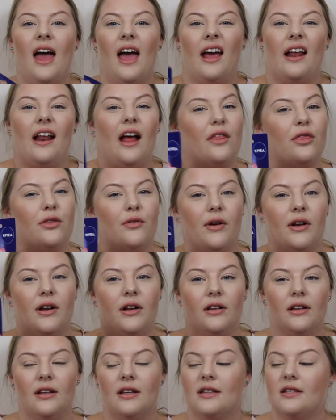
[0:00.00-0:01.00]
And at
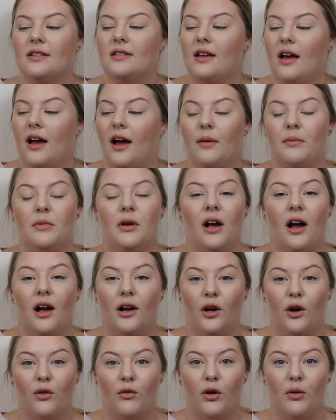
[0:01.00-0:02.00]
$3, you
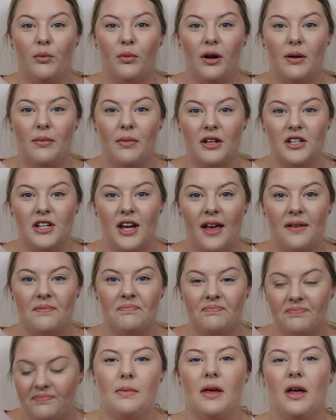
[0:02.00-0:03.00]
can't go wrong pretty much. Hey,
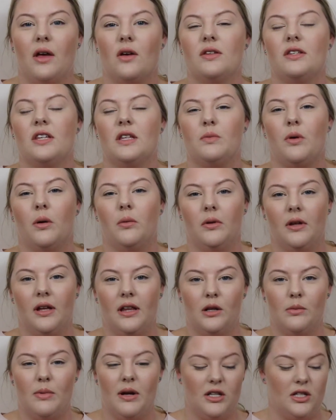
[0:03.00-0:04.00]
something else that's probably a
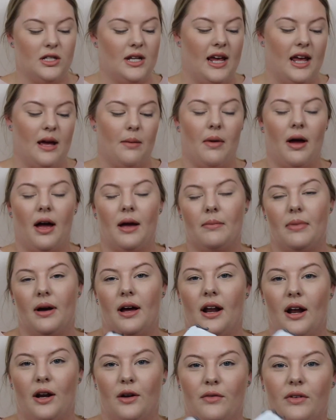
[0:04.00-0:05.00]
little bit TMI,
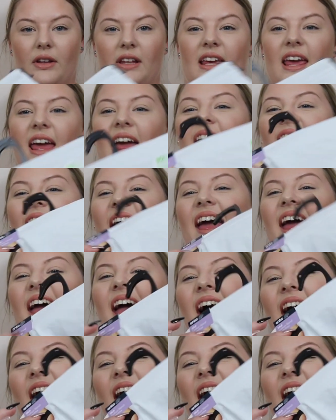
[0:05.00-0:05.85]
but I don't really care.